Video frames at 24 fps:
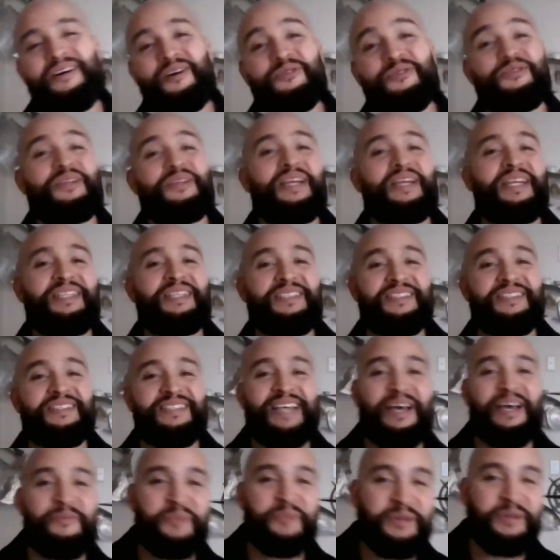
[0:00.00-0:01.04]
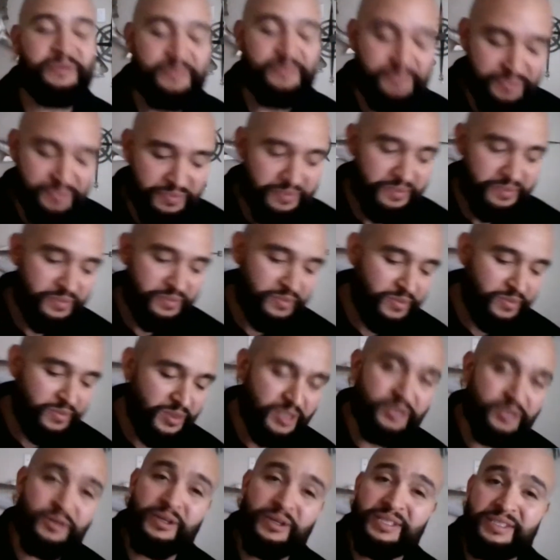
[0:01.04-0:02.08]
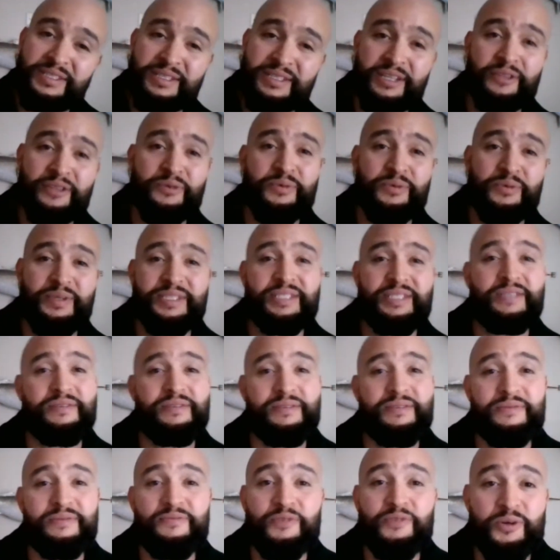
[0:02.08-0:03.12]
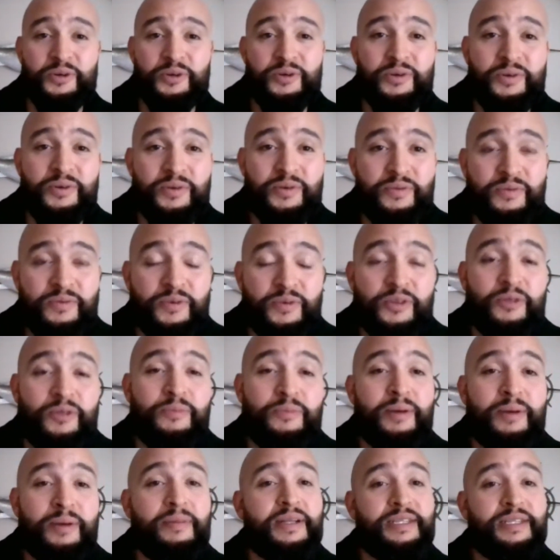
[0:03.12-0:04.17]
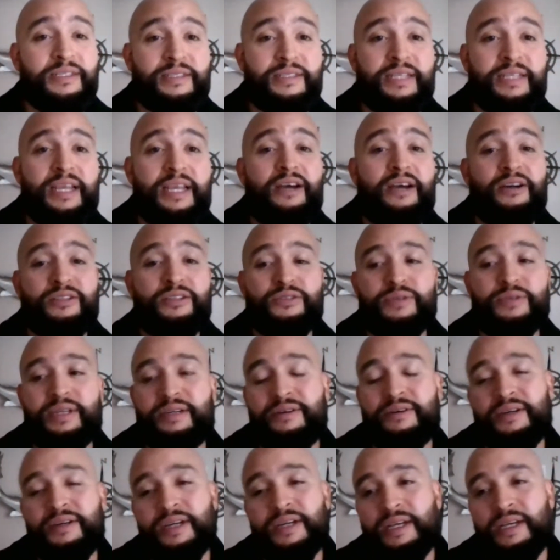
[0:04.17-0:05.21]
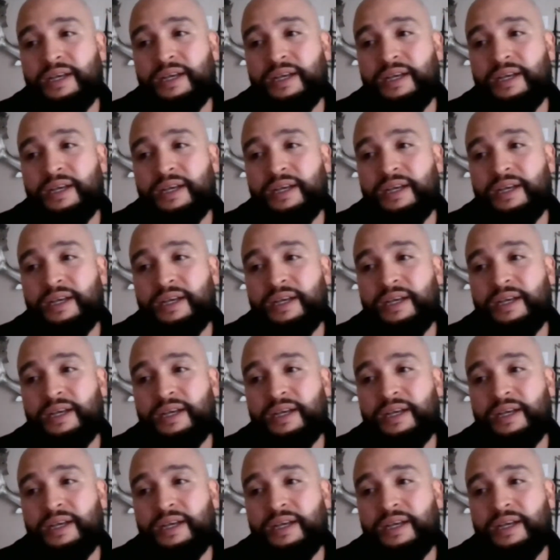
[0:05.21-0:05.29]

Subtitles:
altercations happen. So that's another reason for the public to stay on trail.